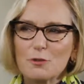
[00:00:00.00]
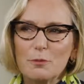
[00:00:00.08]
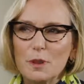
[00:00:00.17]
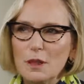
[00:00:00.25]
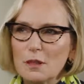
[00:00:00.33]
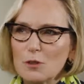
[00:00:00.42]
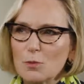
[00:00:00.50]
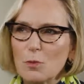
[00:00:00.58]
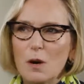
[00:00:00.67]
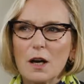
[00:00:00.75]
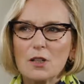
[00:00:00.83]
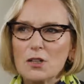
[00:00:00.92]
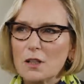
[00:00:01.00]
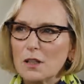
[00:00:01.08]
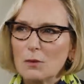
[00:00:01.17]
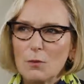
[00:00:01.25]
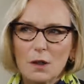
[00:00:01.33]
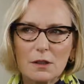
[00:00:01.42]
for me is
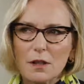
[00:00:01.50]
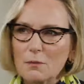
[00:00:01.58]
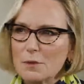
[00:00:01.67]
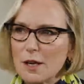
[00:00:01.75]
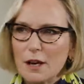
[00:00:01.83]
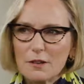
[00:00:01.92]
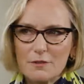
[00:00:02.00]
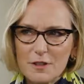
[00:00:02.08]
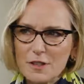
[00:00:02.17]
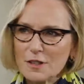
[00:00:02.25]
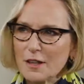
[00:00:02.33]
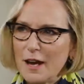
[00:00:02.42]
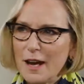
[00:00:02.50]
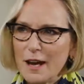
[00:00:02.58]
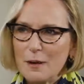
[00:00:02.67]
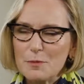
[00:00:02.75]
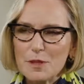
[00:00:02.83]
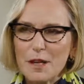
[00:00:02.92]
watching what comes out of these
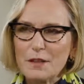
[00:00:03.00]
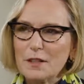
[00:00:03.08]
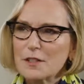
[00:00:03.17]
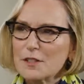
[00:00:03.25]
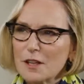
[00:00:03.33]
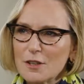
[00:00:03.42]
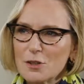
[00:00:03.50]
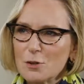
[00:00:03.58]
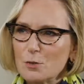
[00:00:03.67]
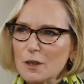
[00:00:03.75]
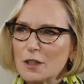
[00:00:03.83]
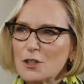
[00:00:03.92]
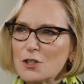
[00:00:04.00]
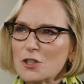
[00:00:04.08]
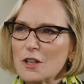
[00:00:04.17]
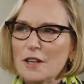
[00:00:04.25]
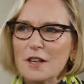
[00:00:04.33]
labs and the extent to which